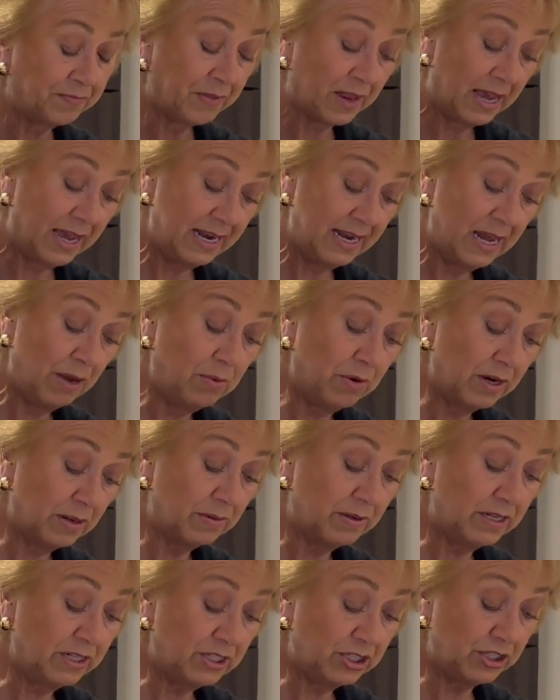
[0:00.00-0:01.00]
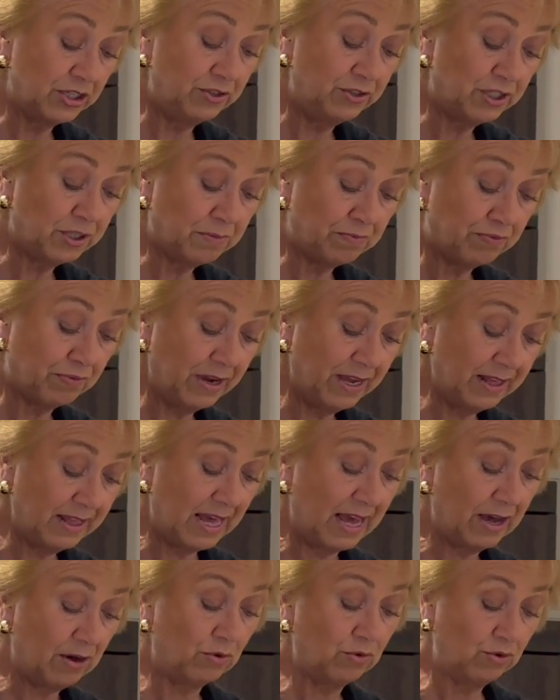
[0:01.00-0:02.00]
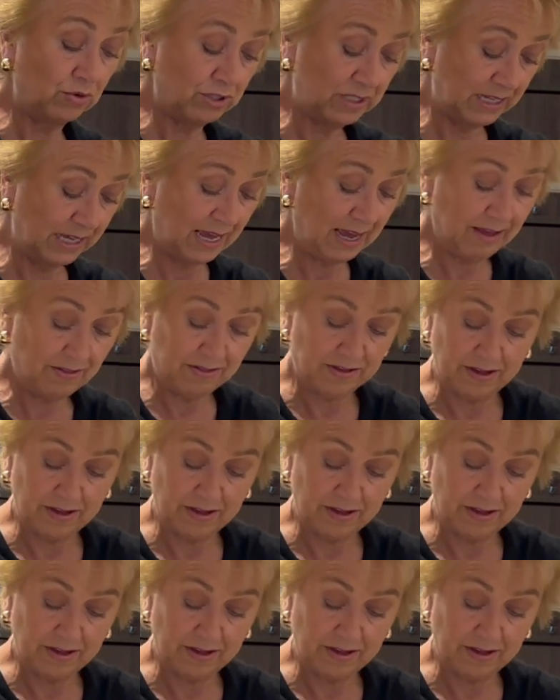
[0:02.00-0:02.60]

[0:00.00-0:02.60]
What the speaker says: And now what I'm going to do to bring that all together